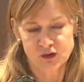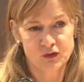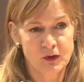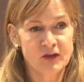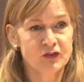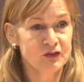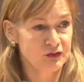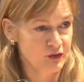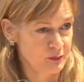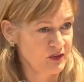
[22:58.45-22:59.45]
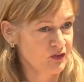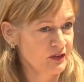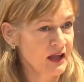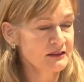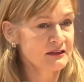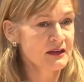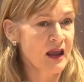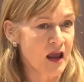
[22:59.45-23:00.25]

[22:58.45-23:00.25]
stressed to be selected.